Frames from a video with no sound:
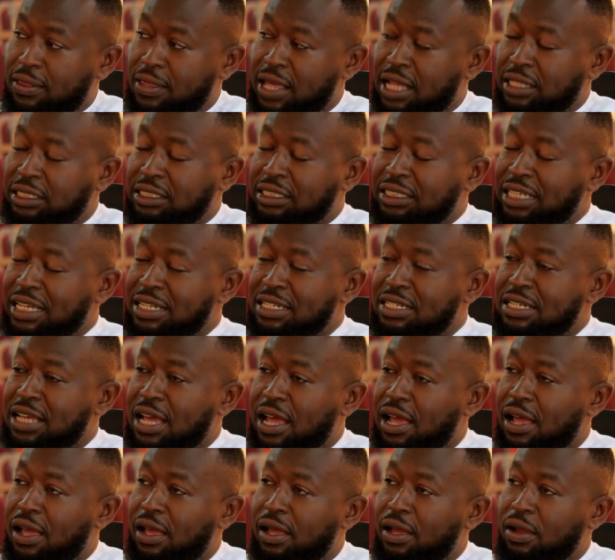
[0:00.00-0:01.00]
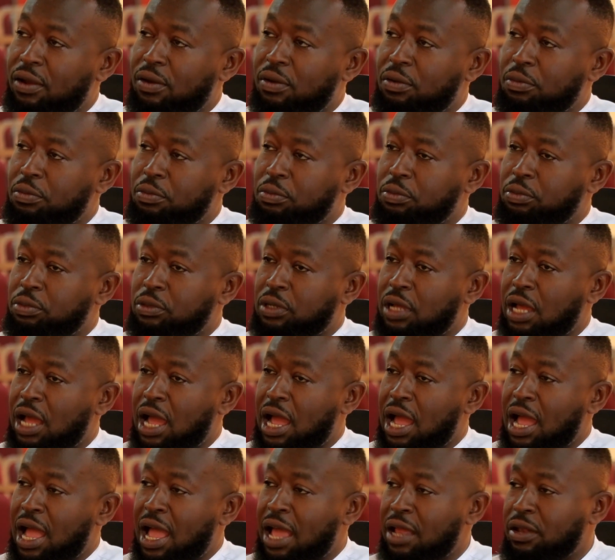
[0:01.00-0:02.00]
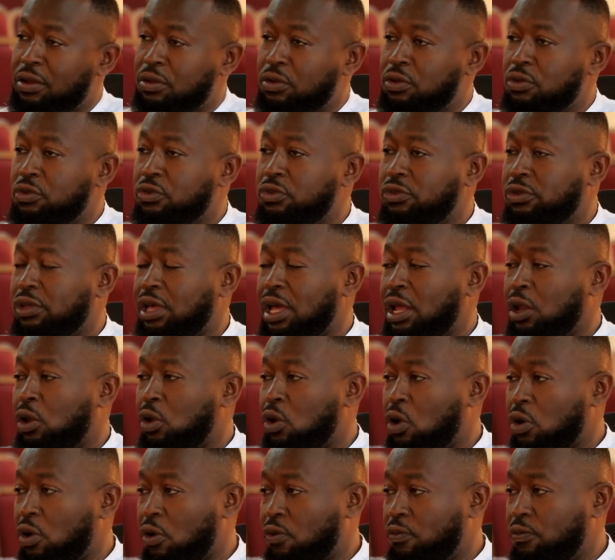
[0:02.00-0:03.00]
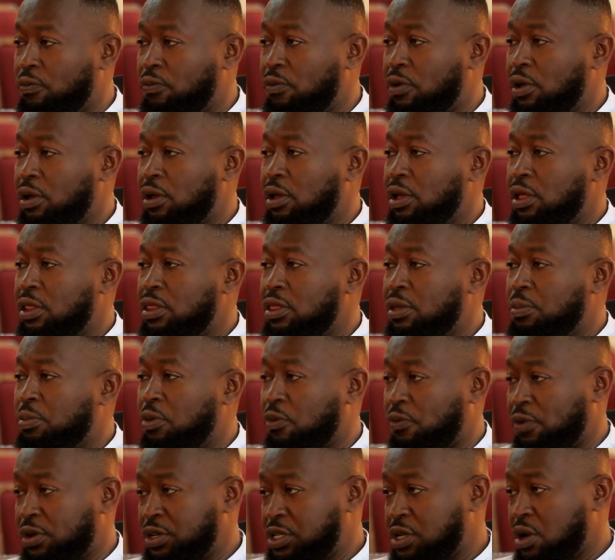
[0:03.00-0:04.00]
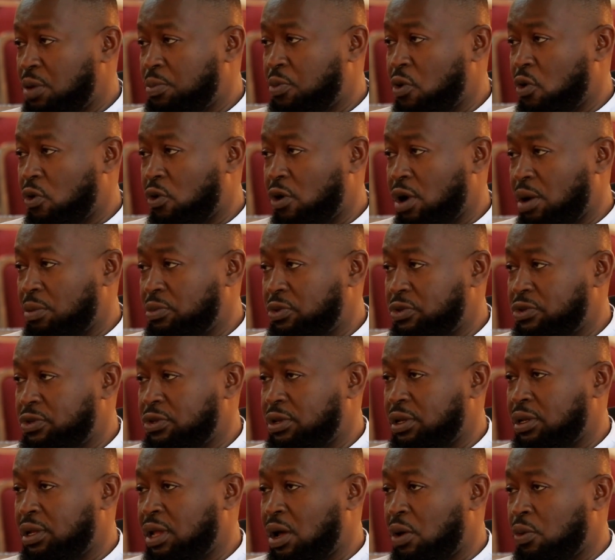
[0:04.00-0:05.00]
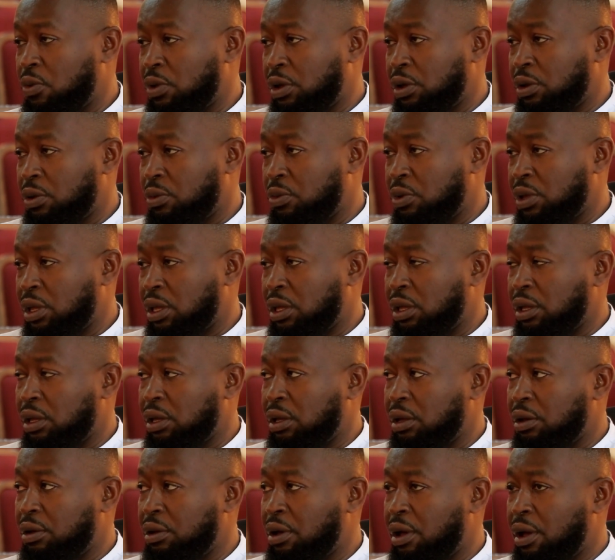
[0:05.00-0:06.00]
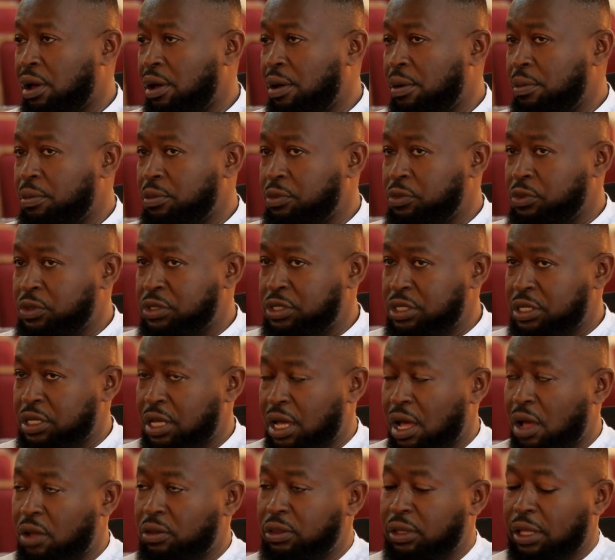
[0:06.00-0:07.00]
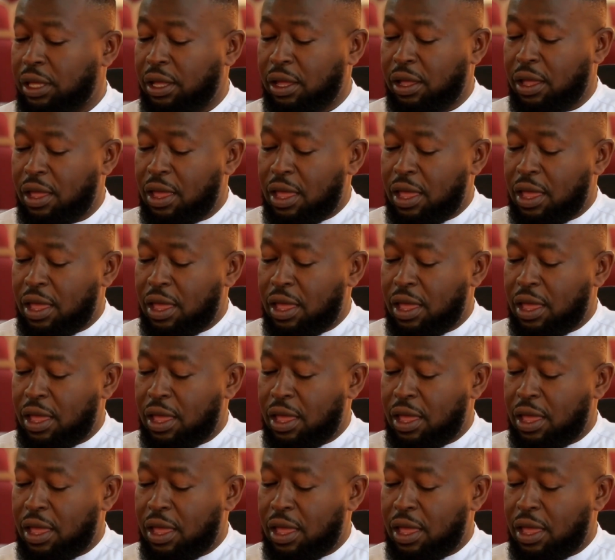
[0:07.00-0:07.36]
that center handles a lot of the professional programs that we see out there.